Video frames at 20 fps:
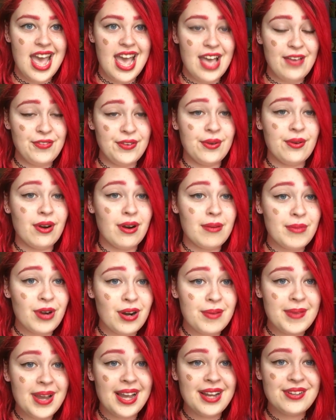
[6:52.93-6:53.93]
If you are a
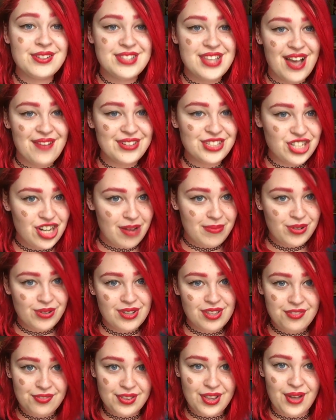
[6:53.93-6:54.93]
mermaid who's having trouble
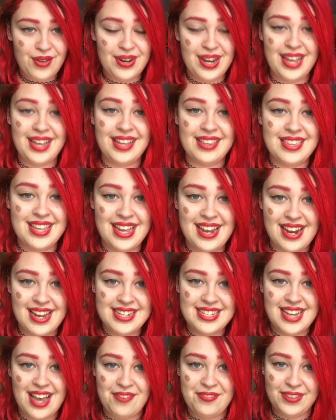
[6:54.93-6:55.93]
with floating, then
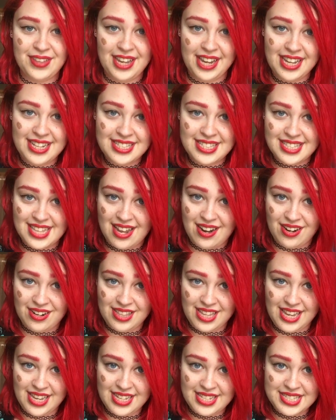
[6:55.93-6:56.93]
definitely consider
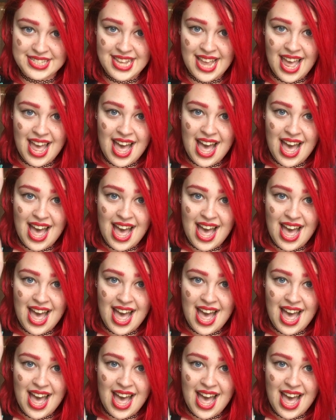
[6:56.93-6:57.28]
these.